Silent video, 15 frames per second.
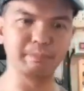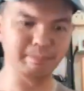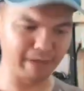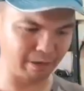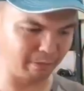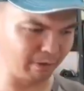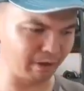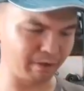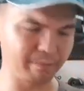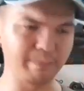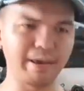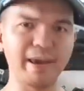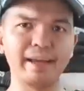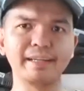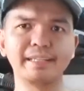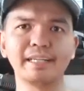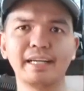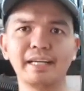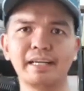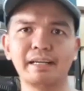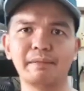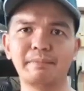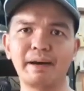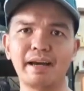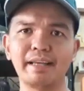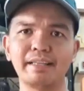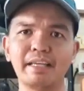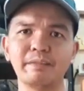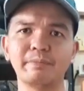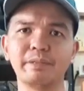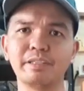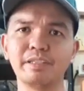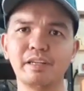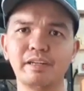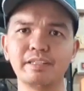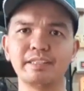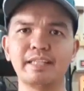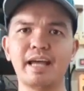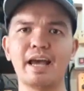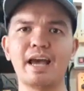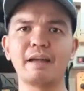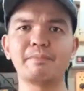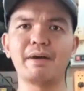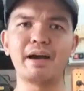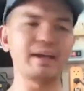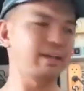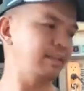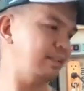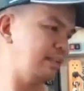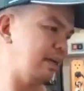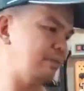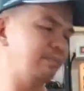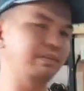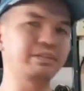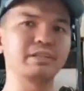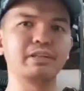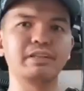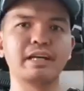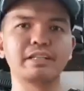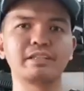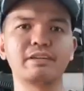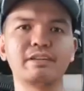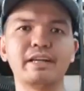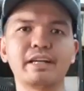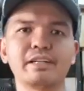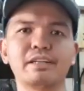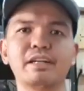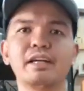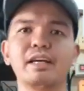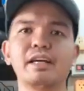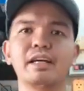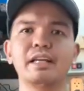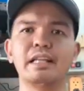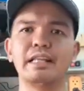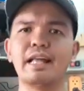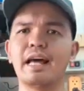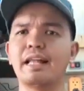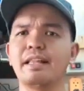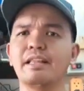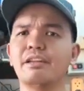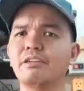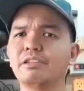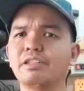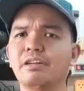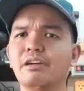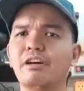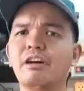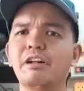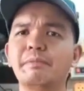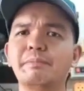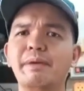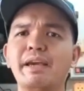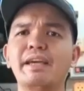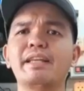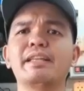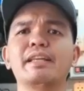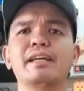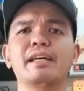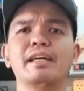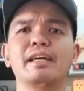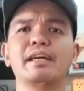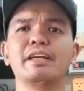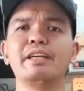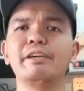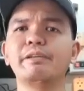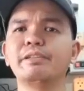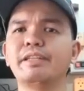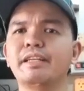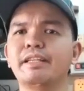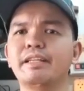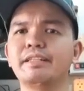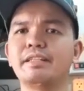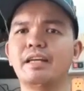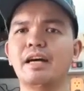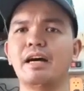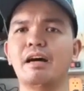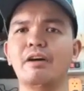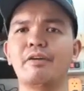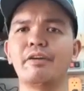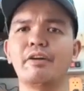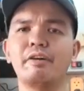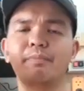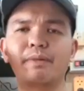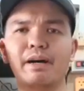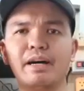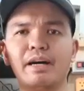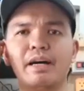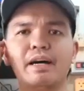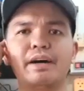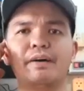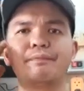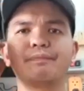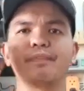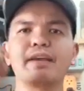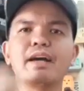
my workbench, my table saw stand, my table saw dust collector, those are all made using this Hoyoma